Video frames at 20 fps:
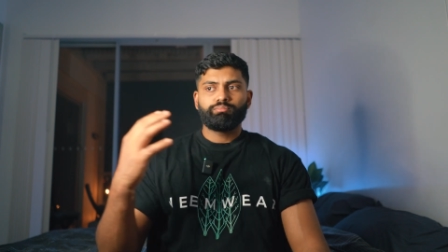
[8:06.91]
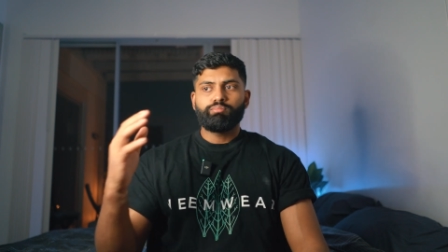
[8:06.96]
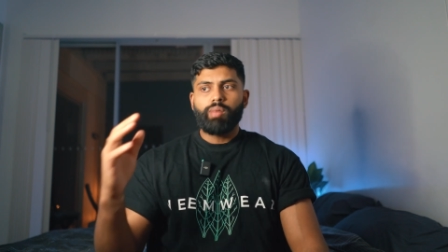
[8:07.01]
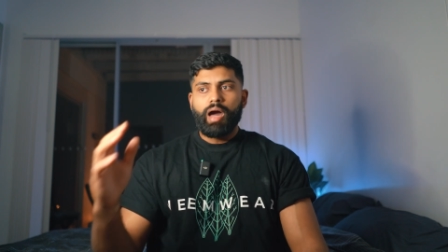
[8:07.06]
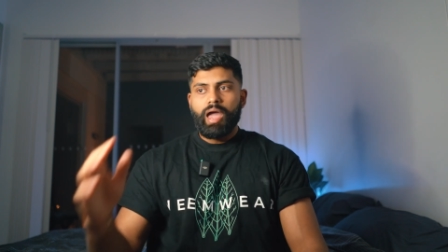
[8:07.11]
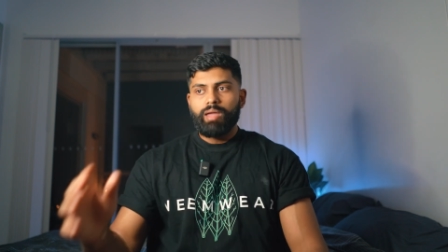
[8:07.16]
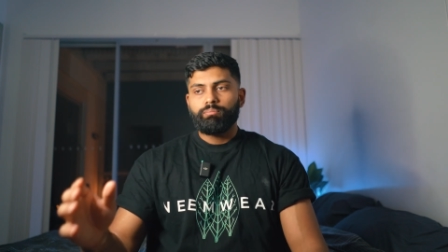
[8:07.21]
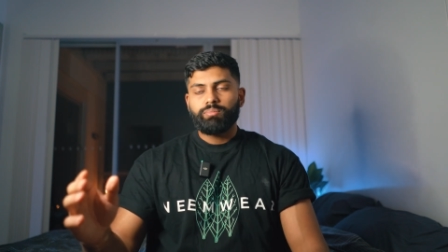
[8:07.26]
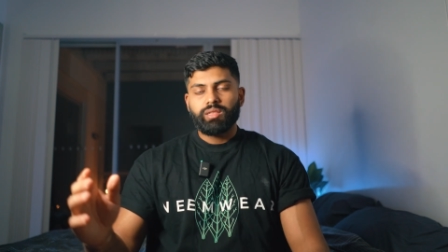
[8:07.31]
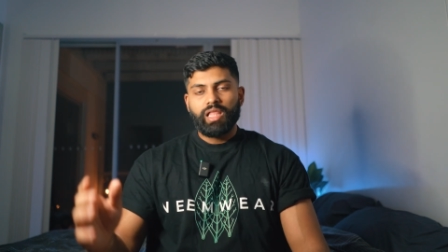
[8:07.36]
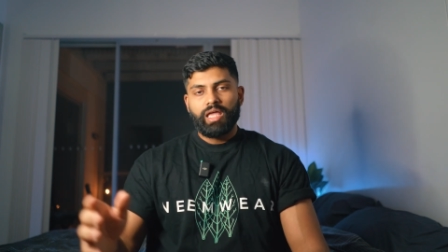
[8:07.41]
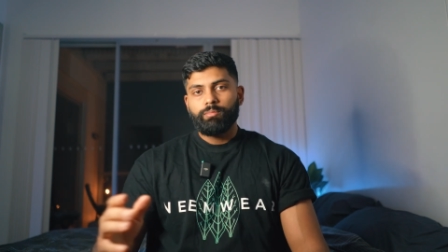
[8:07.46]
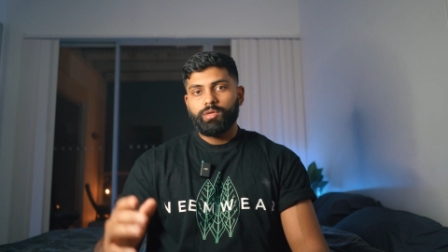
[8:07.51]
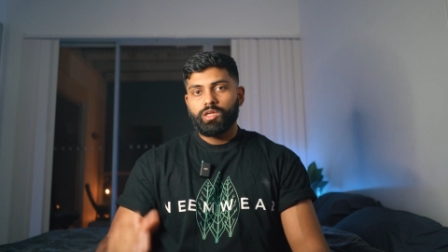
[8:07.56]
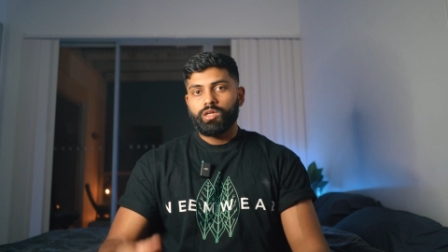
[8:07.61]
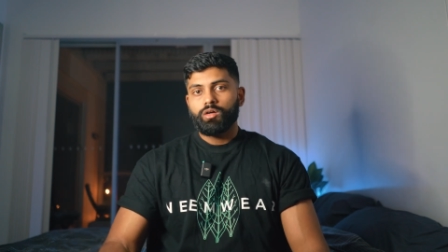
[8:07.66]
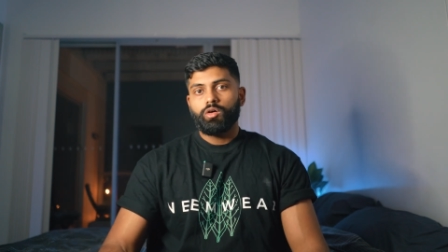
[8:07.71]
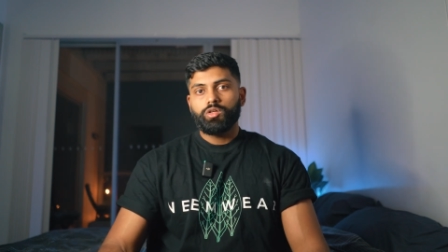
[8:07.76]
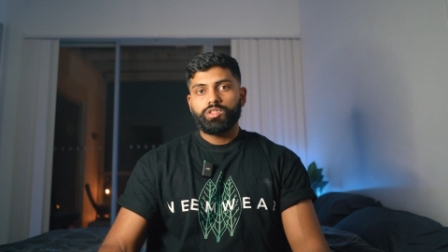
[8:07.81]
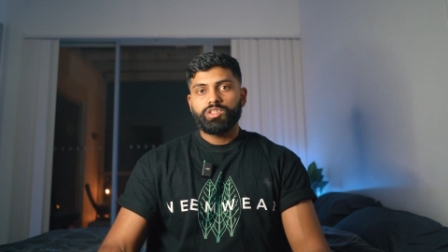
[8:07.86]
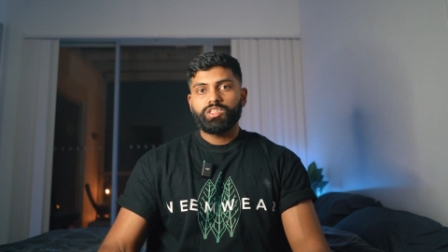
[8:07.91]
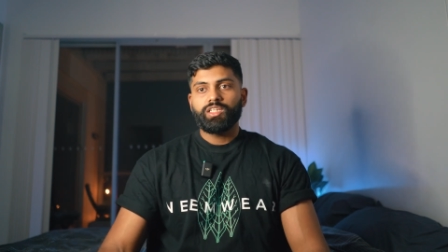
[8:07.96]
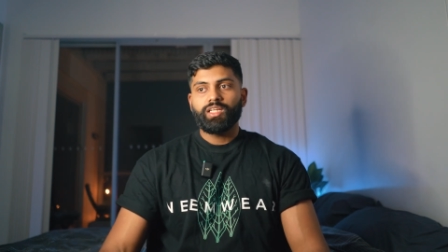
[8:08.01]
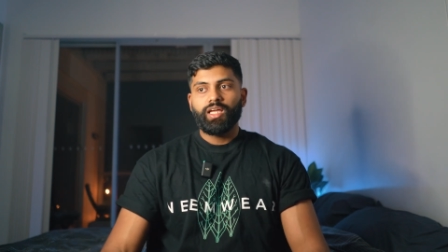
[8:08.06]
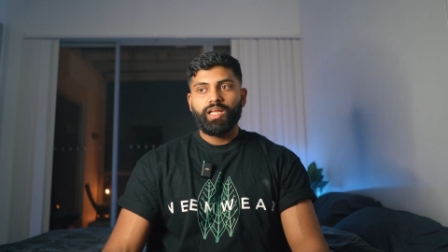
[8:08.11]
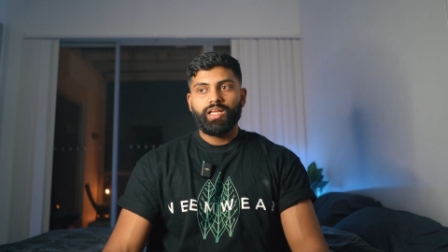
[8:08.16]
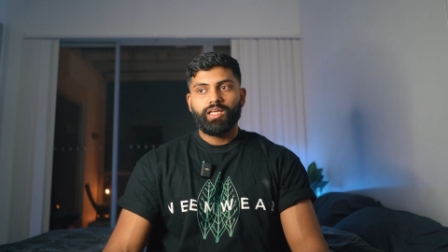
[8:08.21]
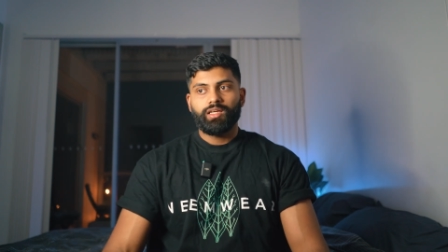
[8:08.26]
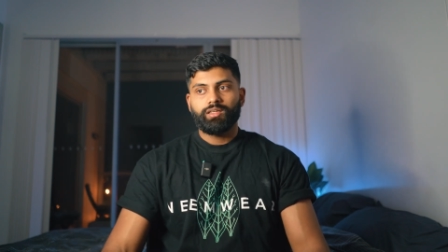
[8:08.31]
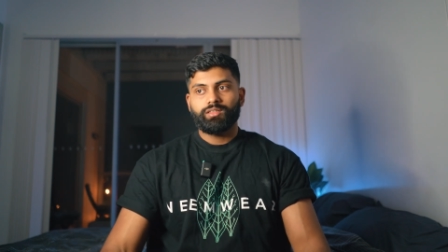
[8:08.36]
by blaming it on
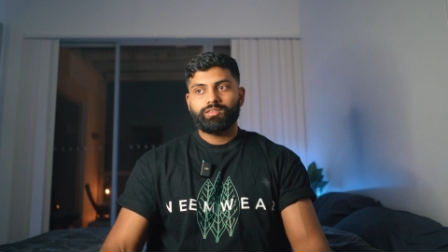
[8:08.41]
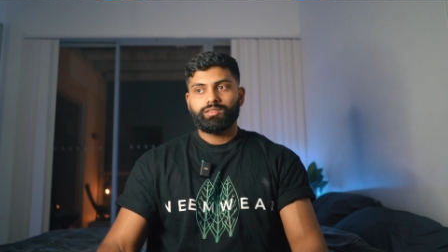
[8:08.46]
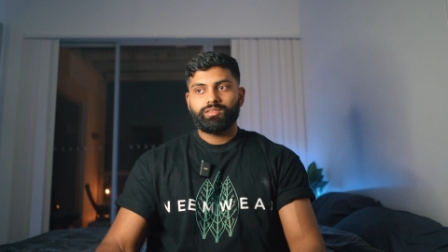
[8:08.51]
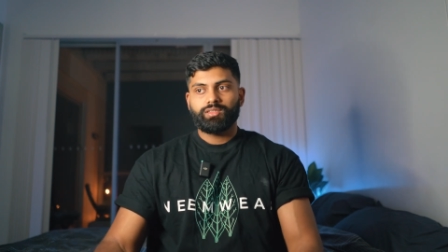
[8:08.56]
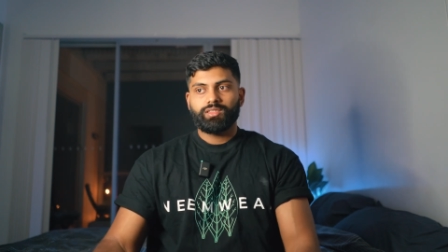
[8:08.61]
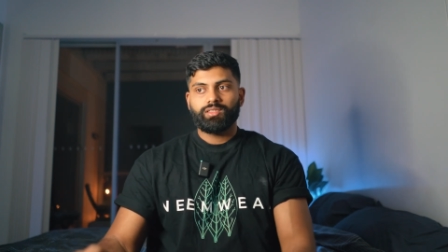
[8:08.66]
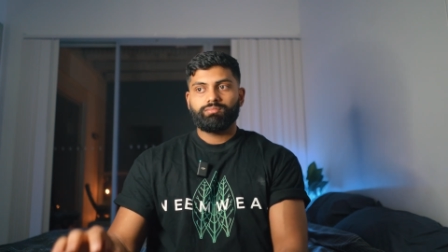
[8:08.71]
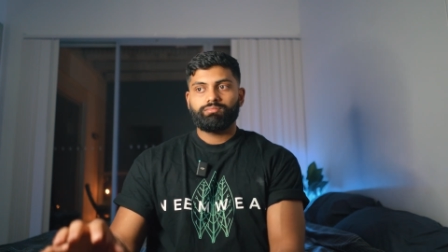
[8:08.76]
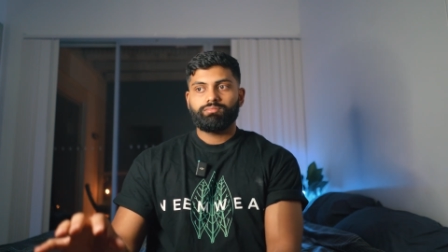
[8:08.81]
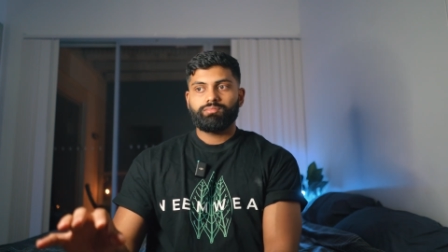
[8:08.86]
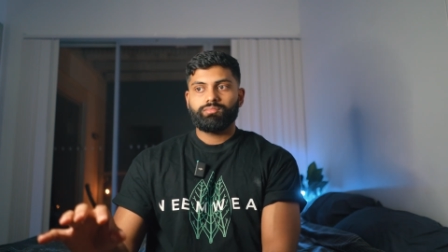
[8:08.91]
genetics,